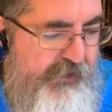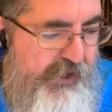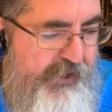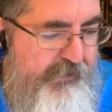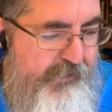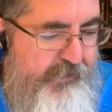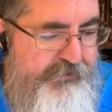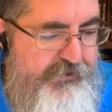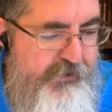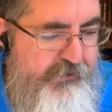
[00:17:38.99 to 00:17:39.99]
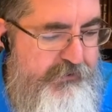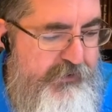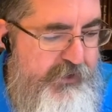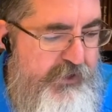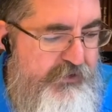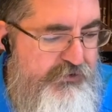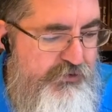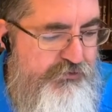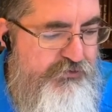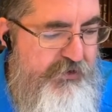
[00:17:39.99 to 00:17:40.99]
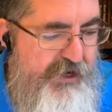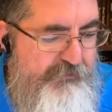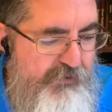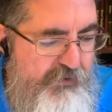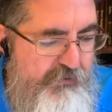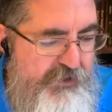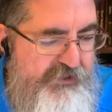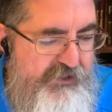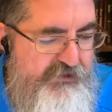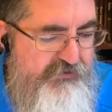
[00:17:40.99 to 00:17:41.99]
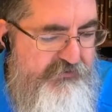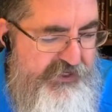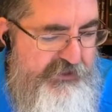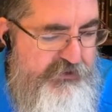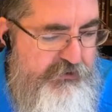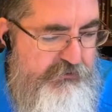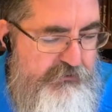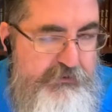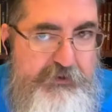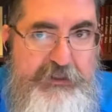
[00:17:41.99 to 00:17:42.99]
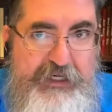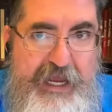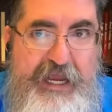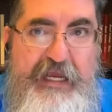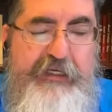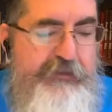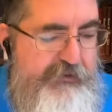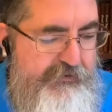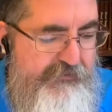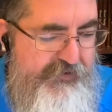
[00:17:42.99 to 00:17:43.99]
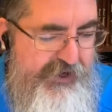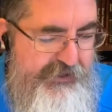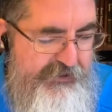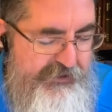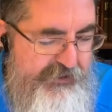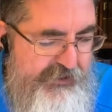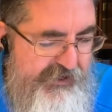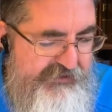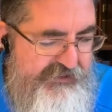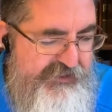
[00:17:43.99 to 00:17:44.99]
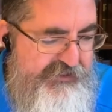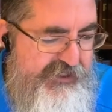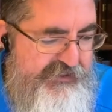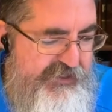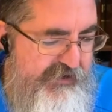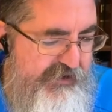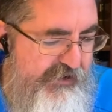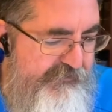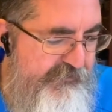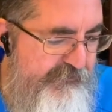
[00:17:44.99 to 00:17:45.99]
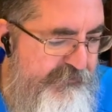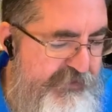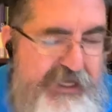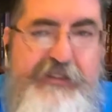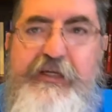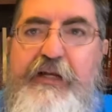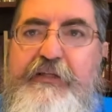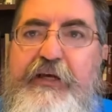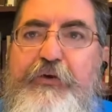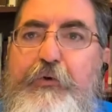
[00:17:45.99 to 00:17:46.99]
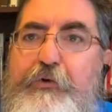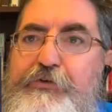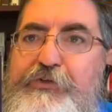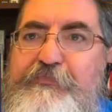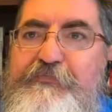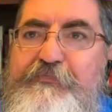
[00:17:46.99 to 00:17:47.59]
and also to trample with its feet. And finally, if this thing's not scary enough, it's got 10 horns.